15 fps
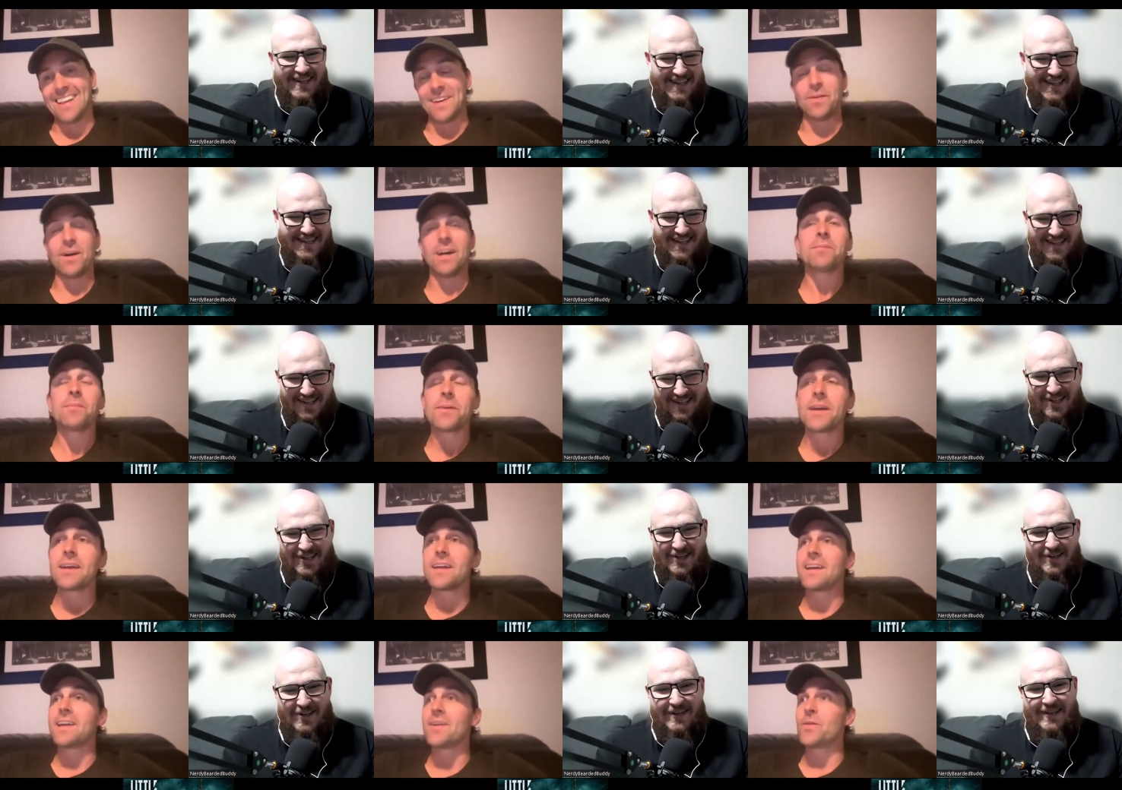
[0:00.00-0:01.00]
Speaker 1: no, but,
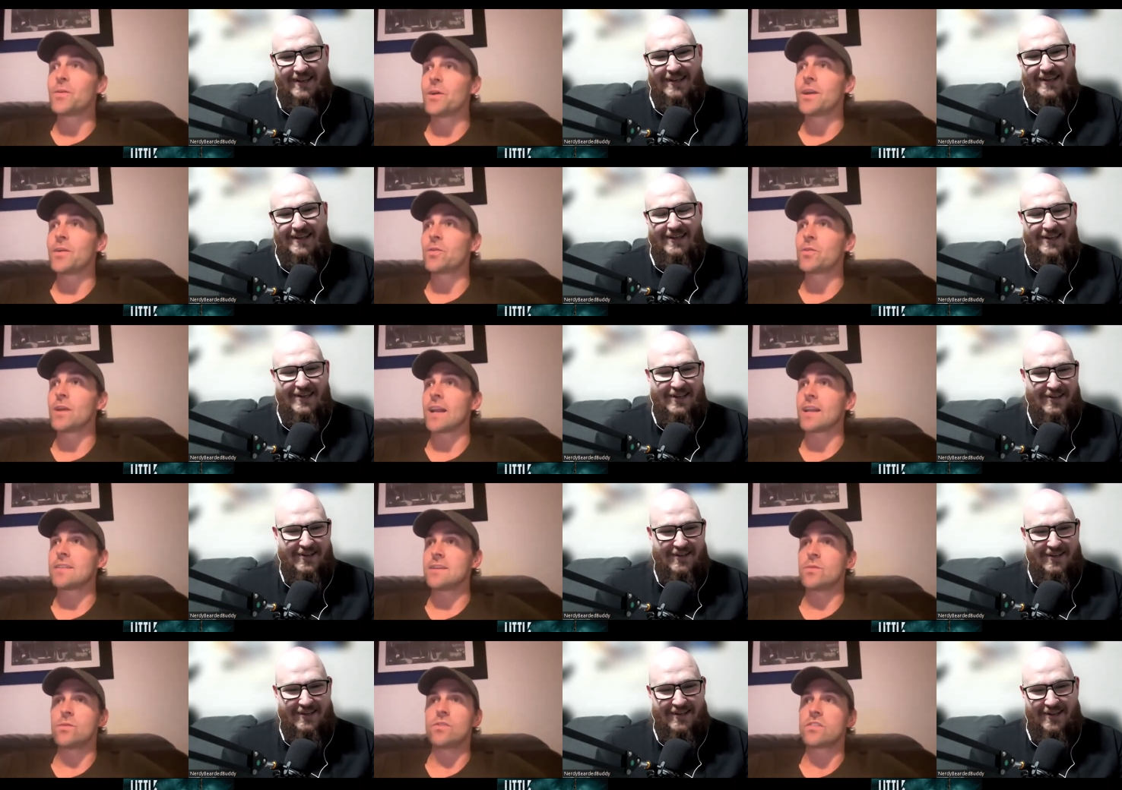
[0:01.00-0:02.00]
in all in all
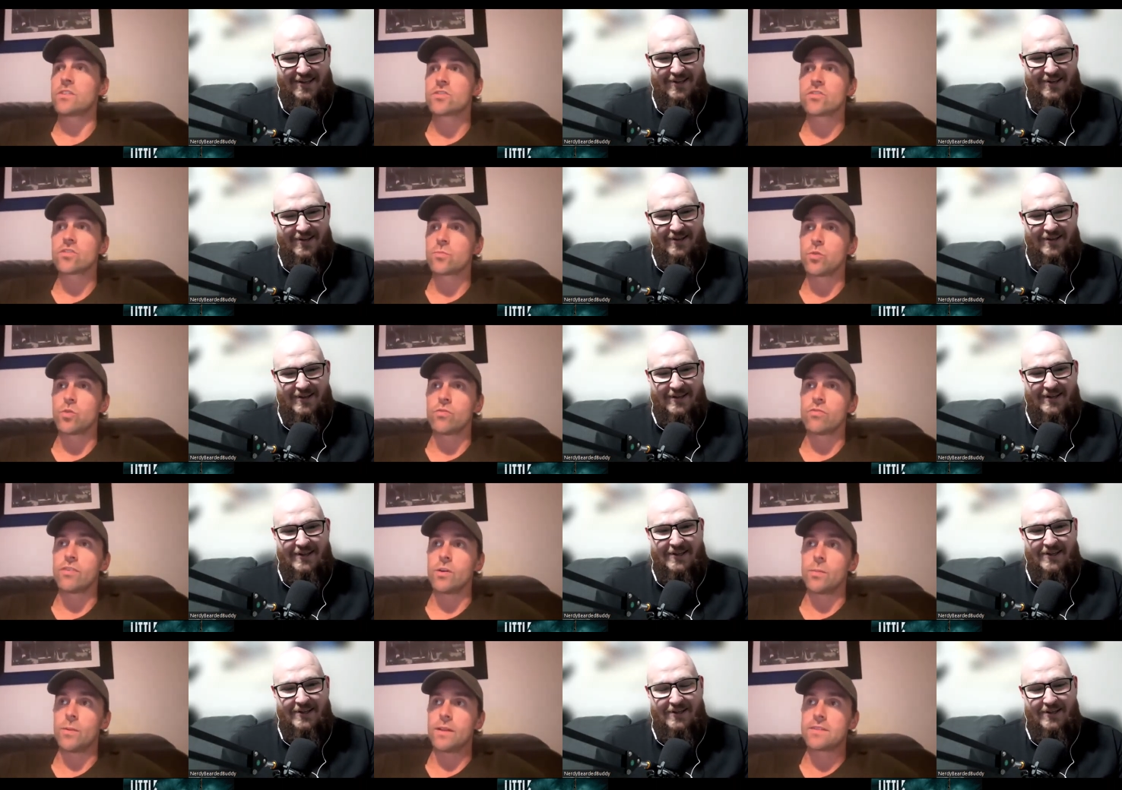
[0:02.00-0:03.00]
reality, it was such a small
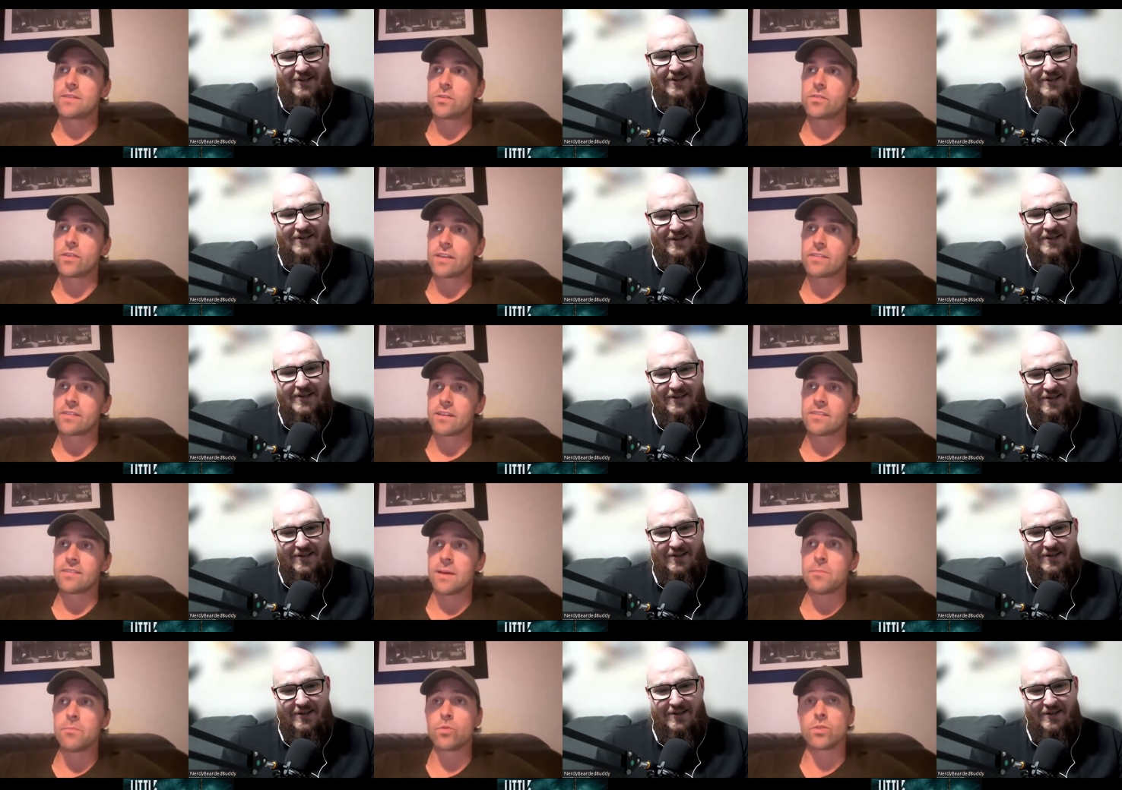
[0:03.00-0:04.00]
film, and to have
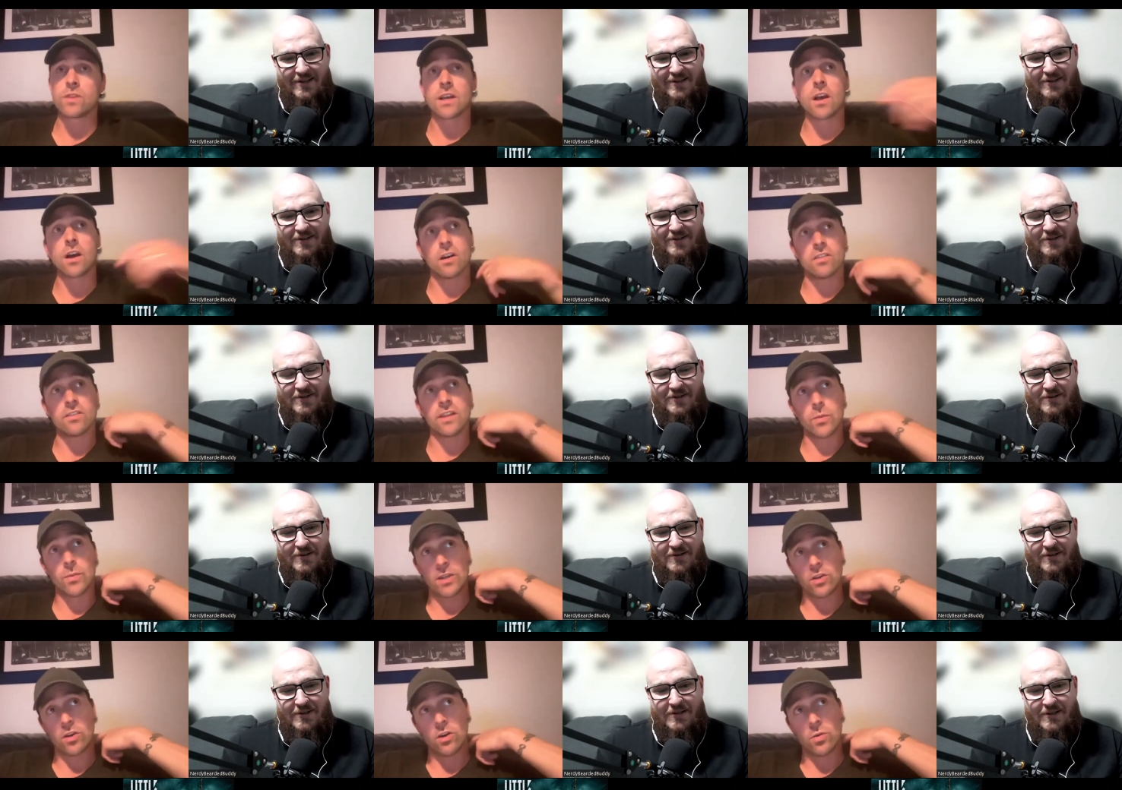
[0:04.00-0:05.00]
assembled the cast that
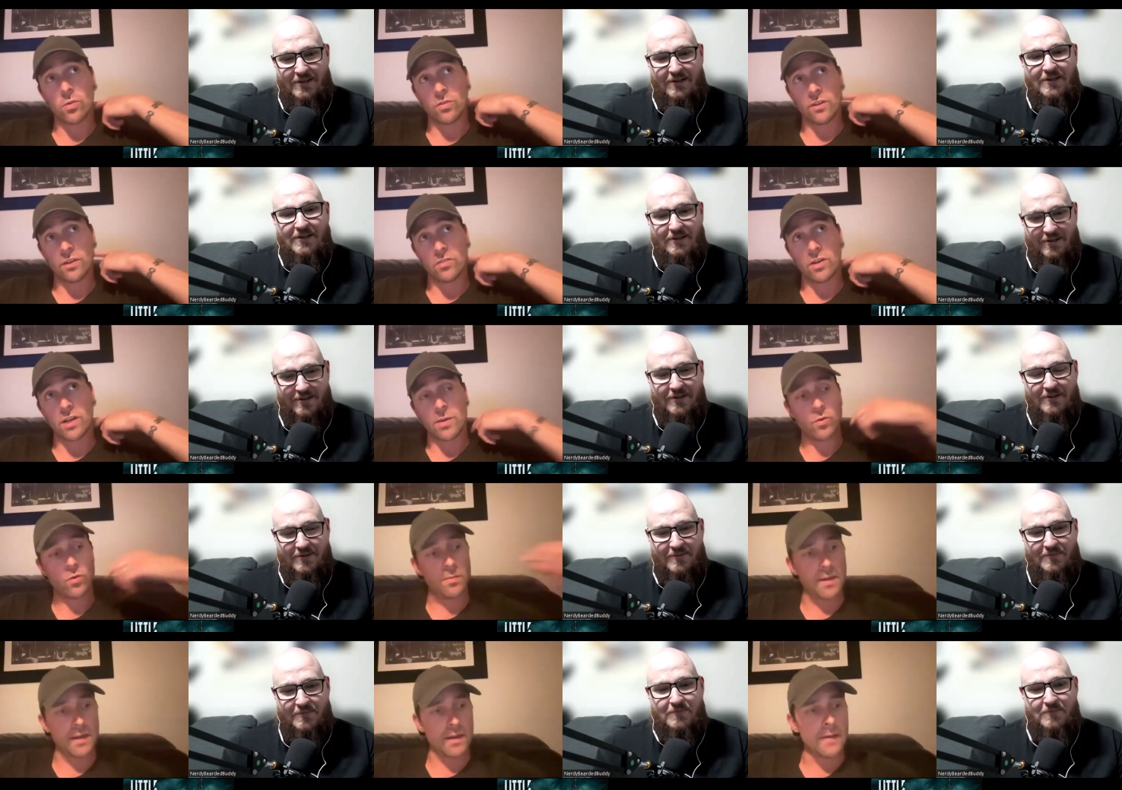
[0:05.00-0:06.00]
we got was
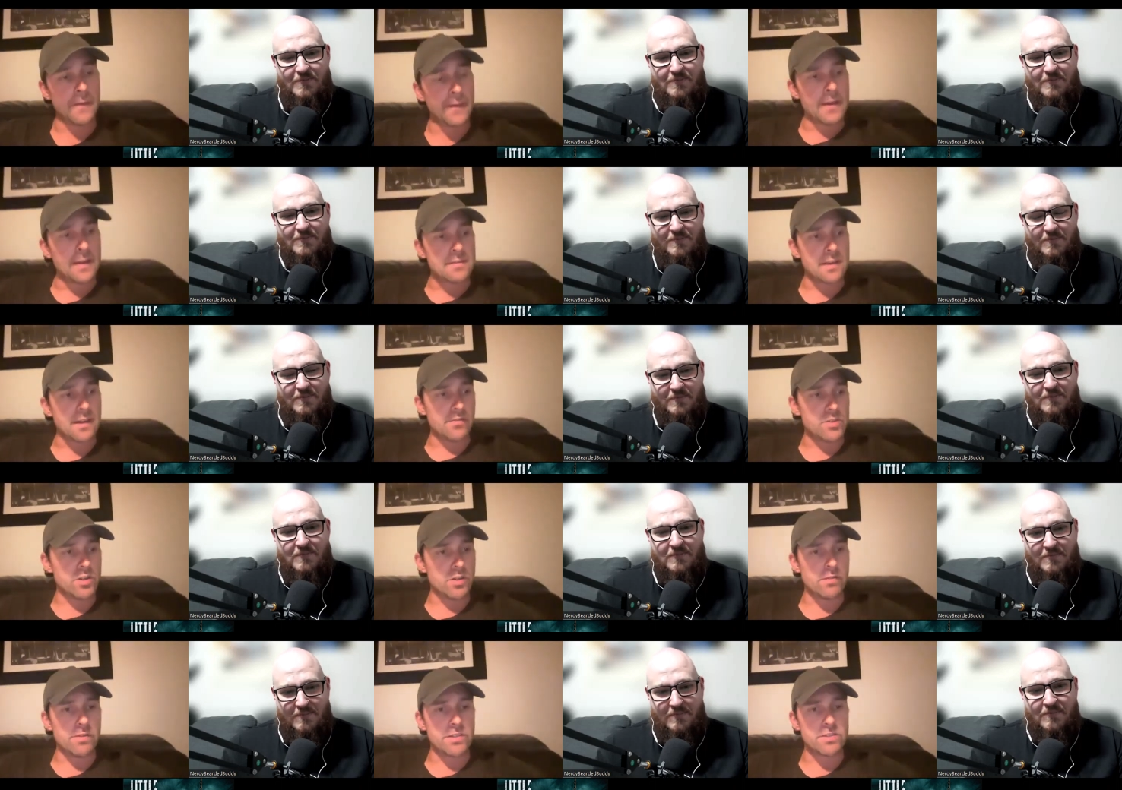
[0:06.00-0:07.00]
incredible. I mean, to have
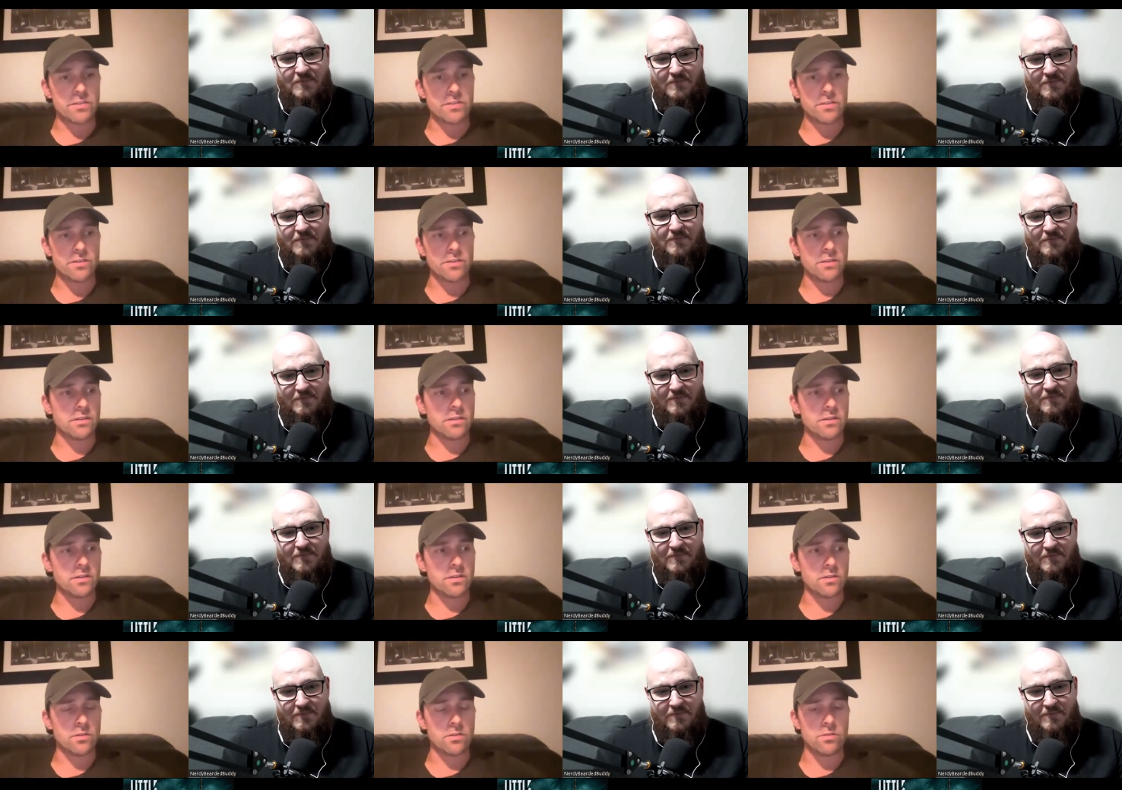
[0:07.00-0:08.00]
Joely Richardson,
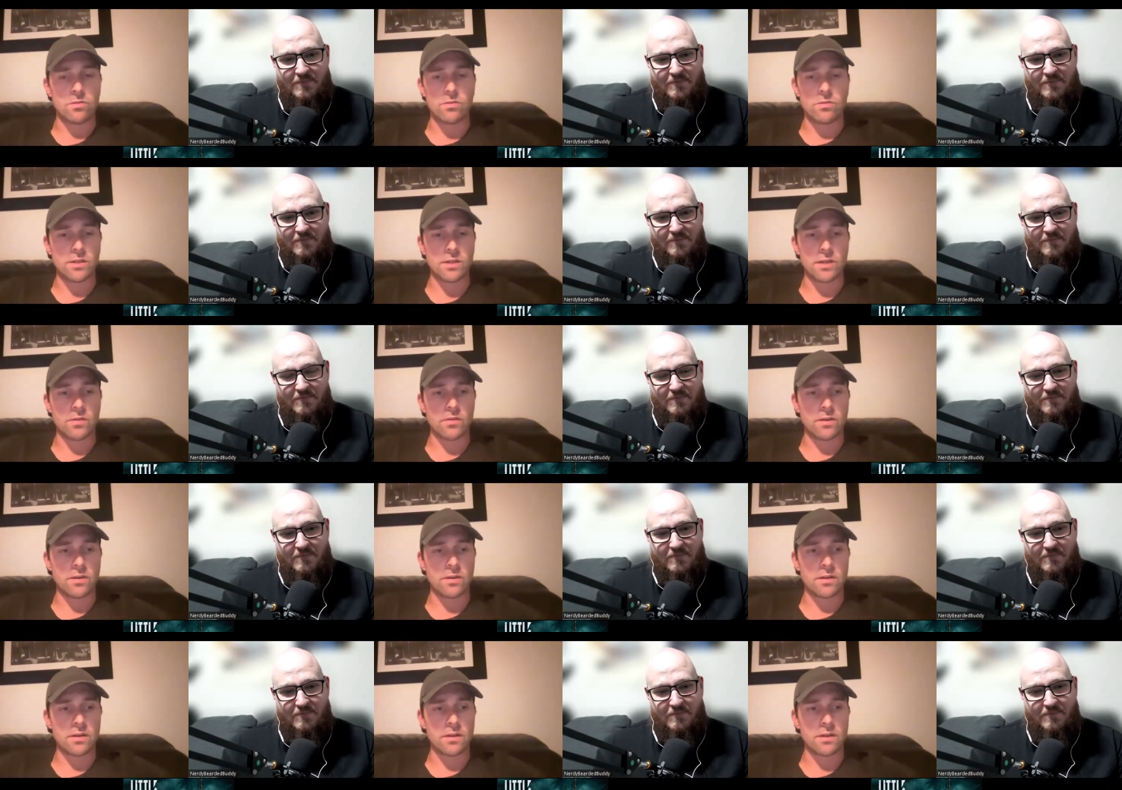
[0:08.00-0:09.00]
who you know
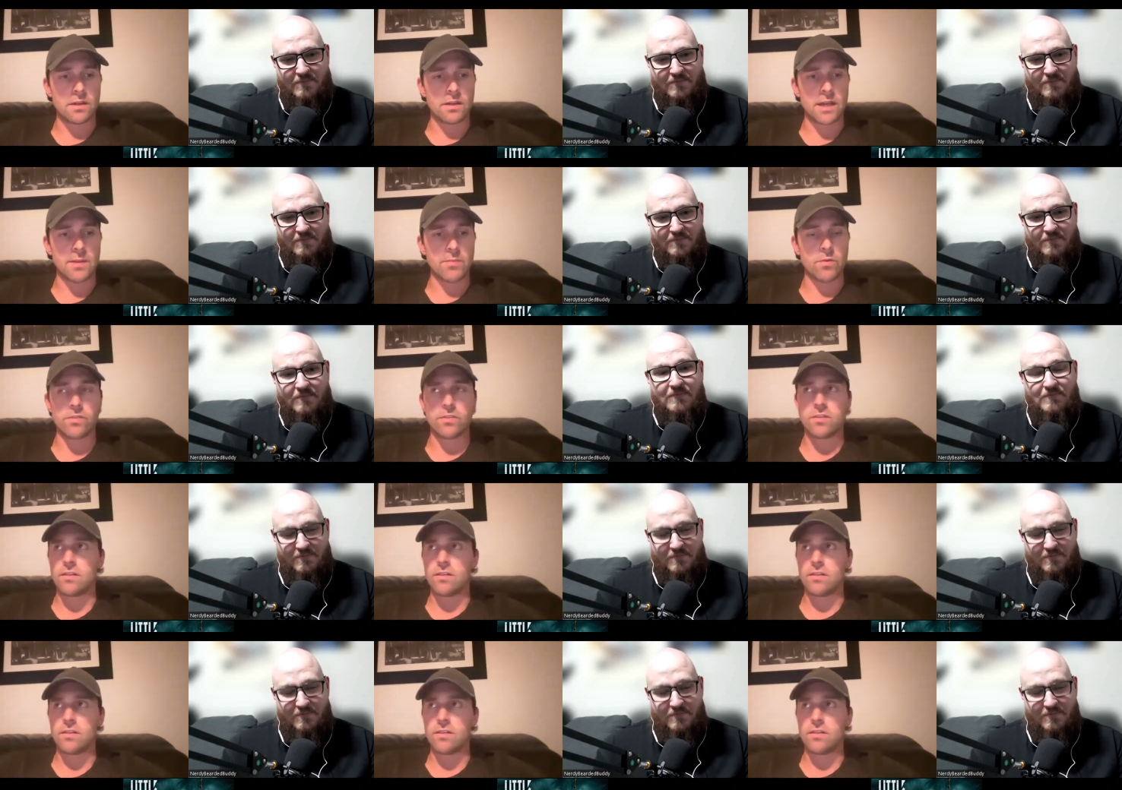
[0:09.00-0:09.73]
came on